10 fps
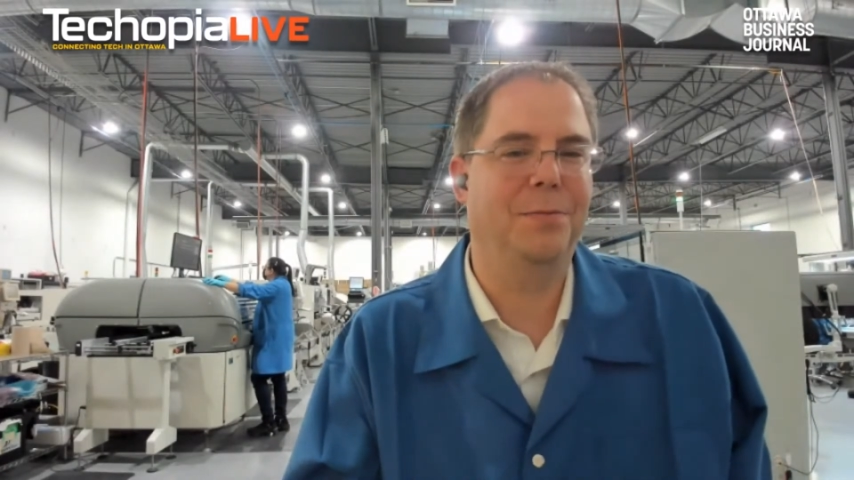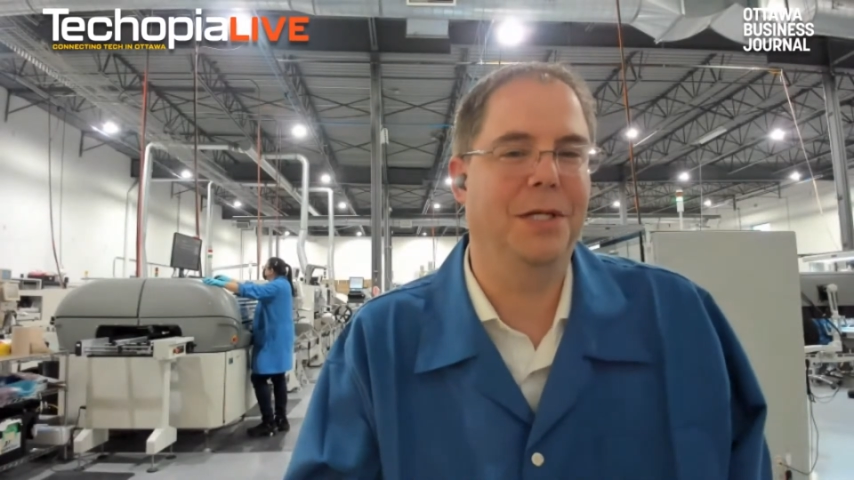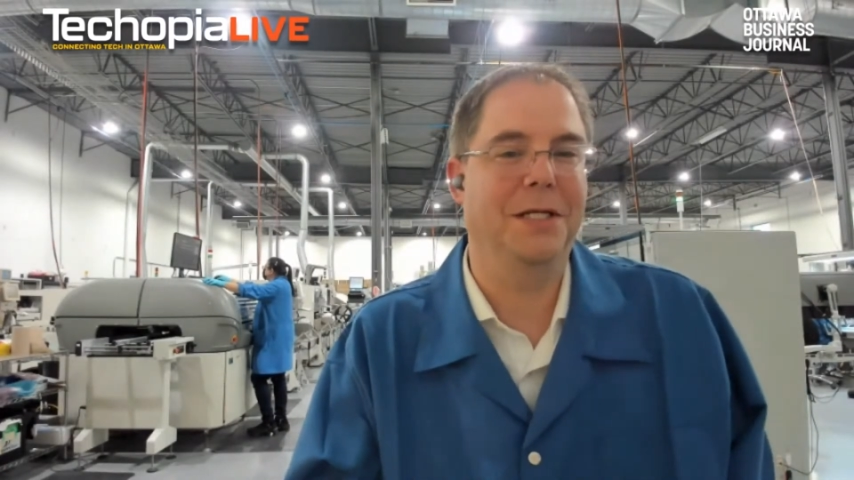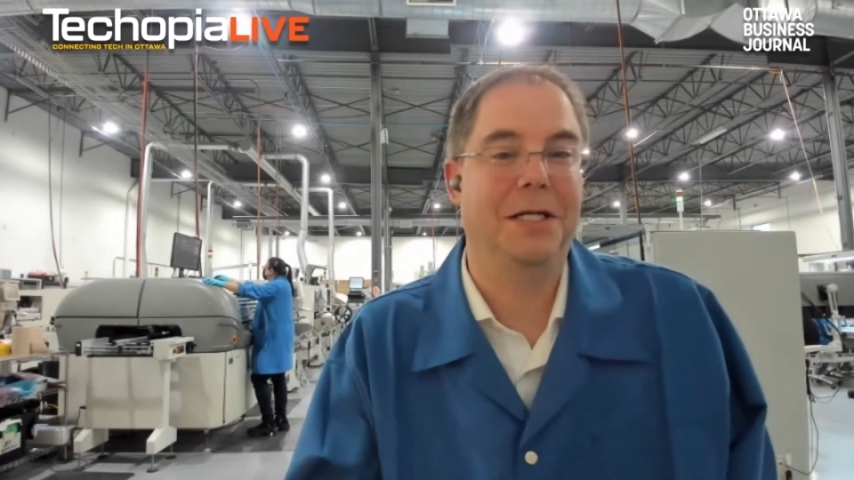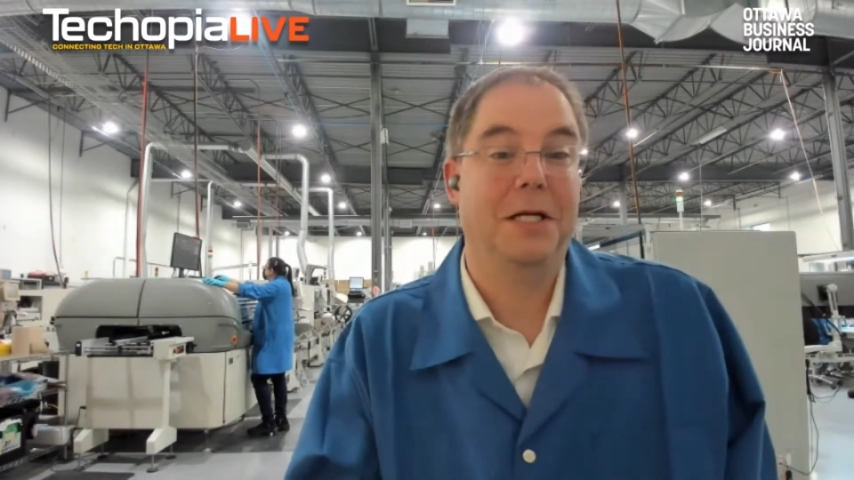
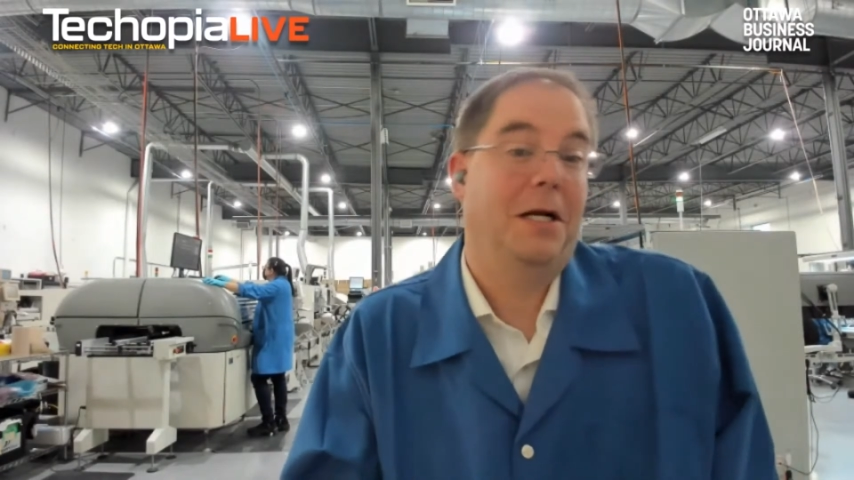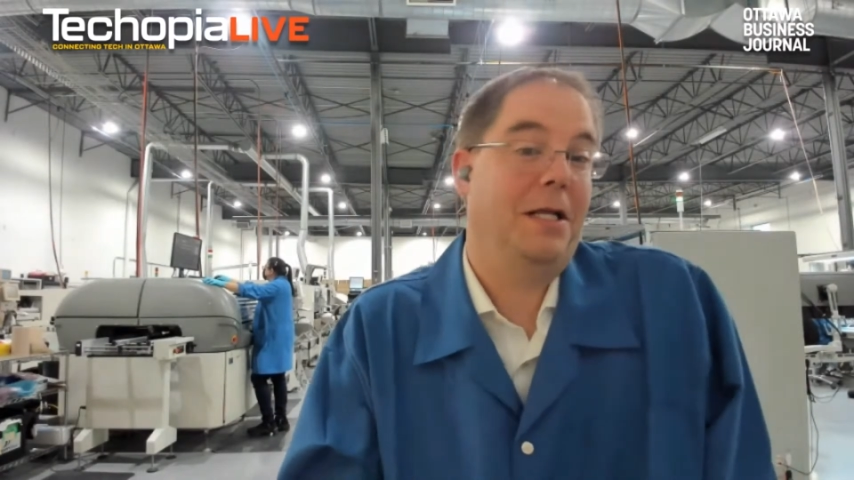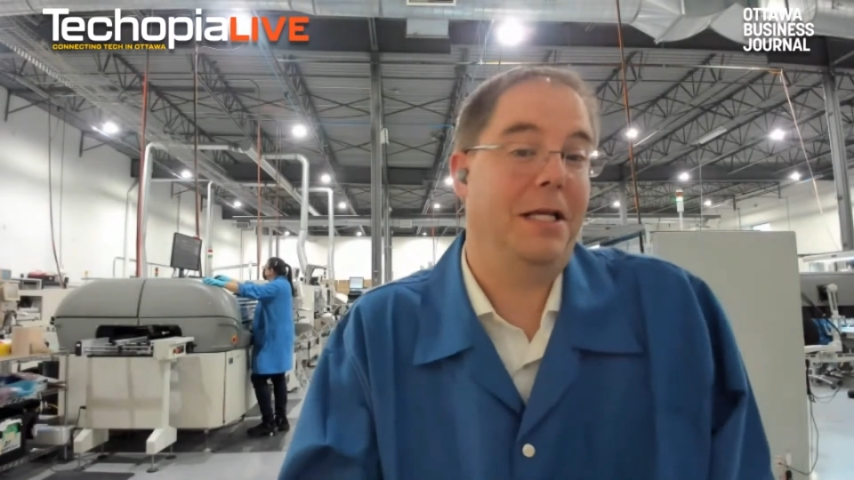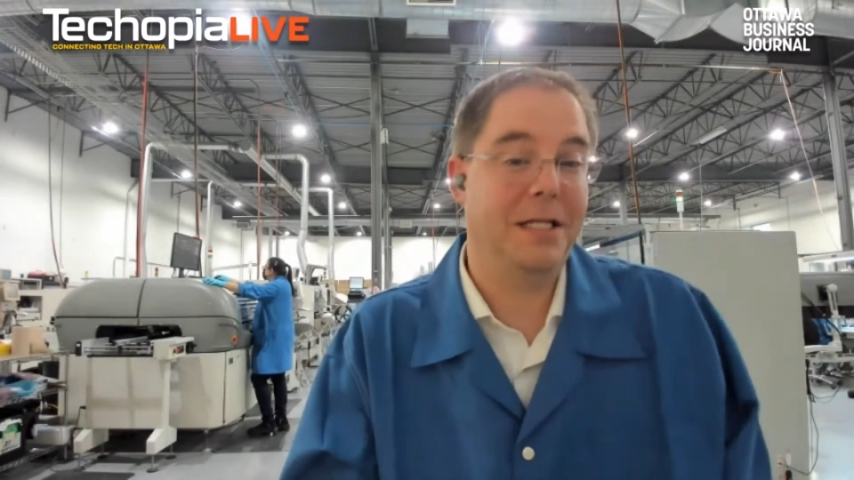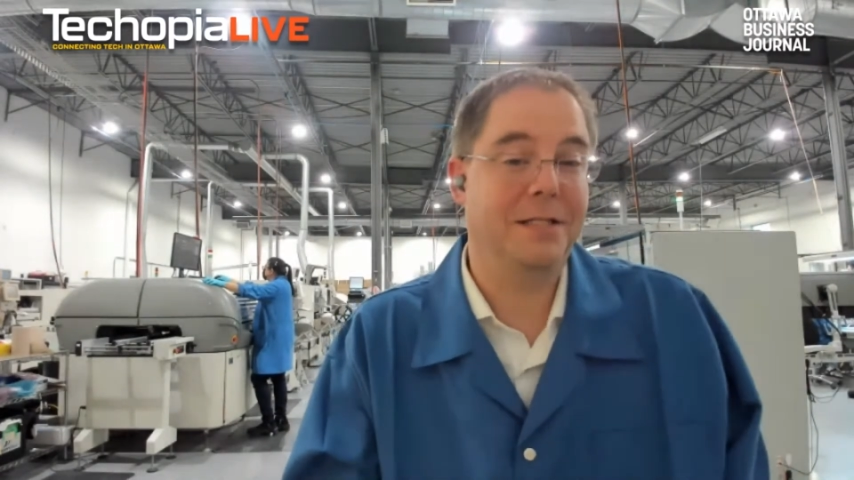But I
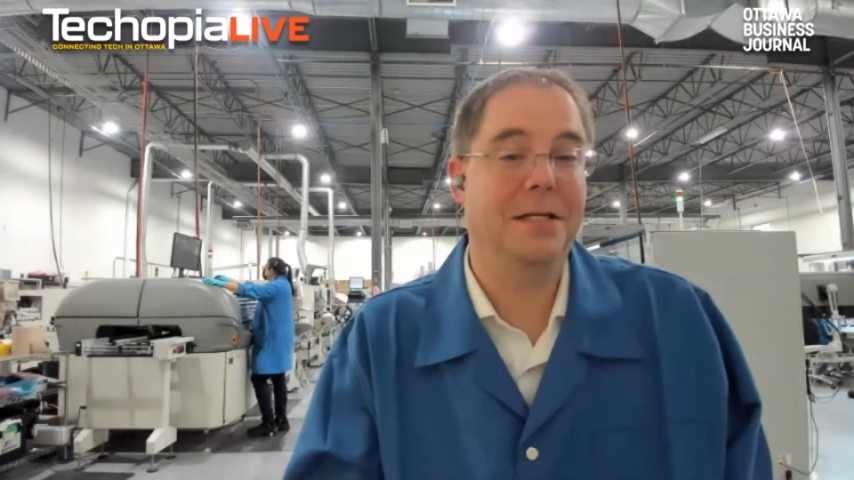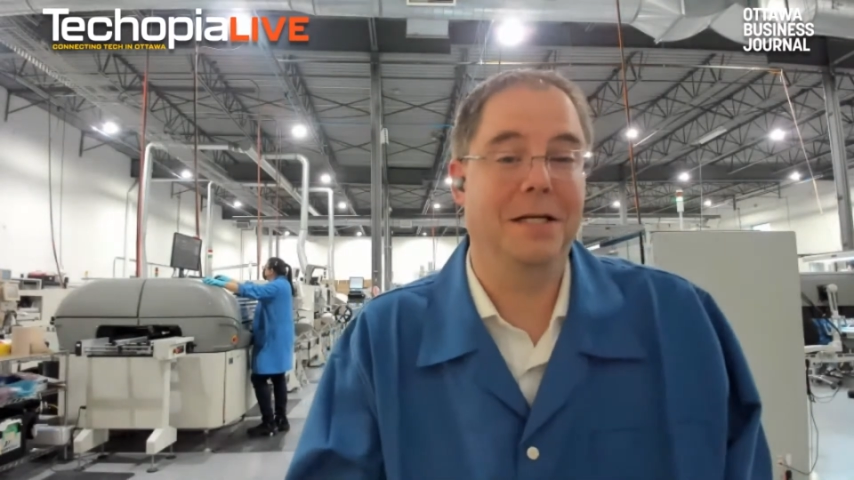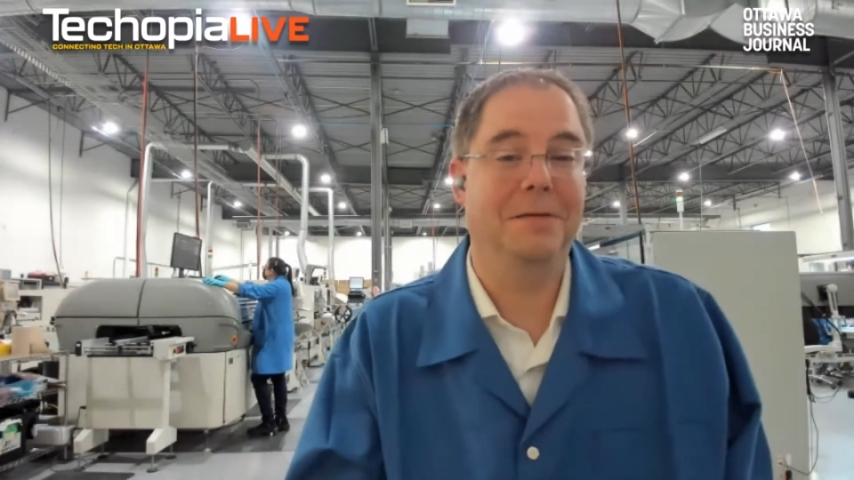think it